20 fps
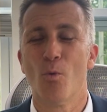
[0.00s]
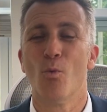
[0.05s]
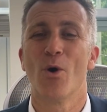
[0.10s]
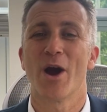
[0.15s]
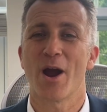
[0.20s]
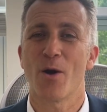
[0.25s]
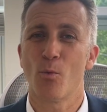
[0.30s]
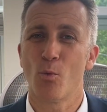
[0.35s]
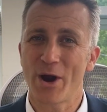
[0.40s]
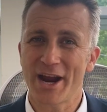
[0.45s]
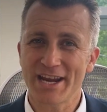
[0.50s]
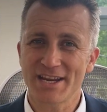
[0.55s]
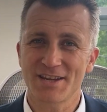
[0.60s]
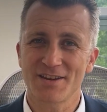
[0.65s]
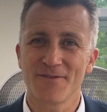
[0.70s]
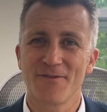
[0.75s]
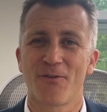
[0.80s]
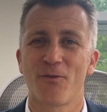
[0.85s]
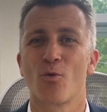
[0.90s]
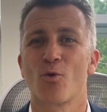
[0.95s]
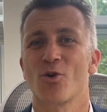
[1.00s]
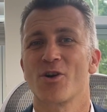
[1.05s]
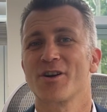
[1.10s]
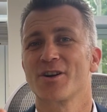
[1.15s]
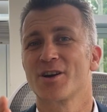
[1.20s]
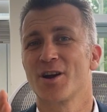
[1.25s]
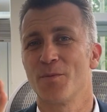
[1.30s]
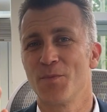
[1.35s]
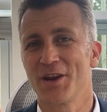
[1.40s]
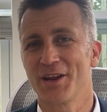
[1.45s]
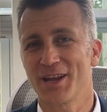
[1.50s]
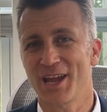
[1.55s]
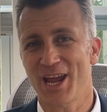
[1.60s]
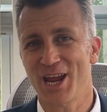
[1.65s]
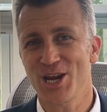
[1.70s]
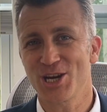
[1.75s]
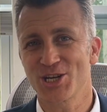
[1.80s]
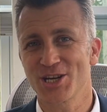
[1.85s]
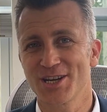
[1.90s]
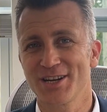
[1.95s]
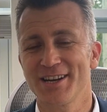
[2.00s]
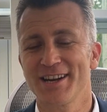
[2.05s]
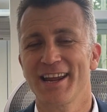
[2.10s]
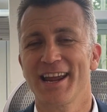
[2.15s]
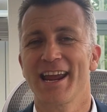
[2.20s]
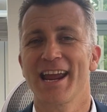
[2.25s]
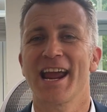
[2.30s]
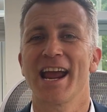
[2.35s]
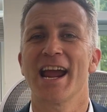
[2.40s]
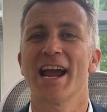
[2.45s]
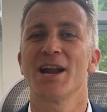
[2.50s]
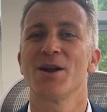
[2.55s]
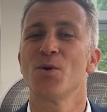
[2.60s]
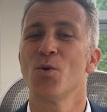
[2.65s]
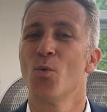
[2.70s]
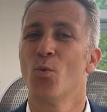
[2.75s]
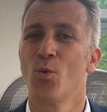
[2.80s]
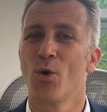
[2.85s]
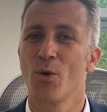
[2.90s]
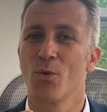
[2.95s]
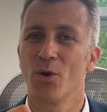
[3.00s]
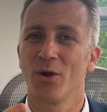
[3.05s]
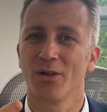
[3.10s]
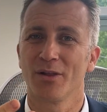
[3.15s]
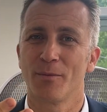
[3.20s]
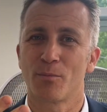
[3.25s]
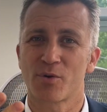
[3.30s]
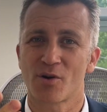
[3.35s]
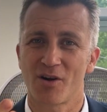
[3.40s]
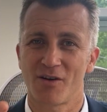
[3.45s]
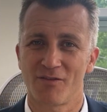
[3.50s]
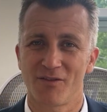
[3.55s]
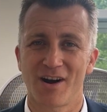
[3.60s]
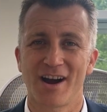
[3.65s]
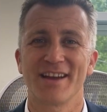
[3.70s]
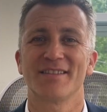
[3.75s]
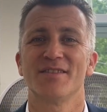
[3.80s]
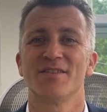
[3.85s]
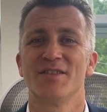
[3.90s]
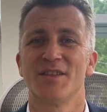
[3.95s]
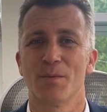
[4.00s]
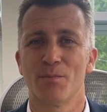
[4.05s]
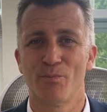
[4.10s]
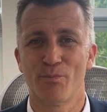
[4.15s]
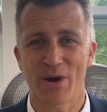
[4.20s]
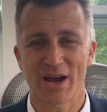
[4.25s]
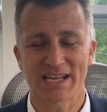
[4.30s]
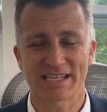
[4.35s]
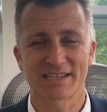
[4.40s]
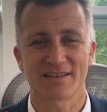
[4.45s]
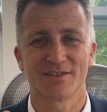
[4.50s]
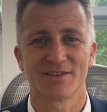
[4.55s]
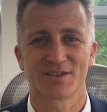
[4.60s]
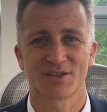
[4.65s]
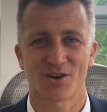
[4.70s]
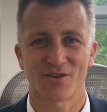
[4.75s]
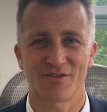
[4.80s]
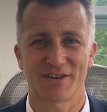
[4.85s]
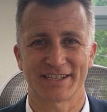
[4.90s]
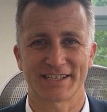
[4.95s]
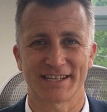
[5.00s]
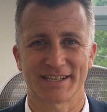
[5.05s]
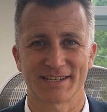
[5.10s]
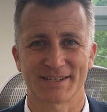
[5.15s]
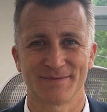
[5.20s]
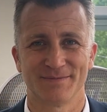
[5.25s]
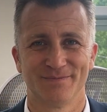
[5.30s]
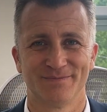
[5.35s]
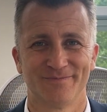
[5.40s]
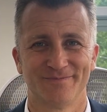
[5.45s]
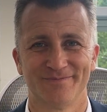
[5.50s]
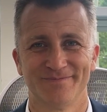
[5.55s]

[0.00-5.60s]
We're waiting for communication and we will provide the best services.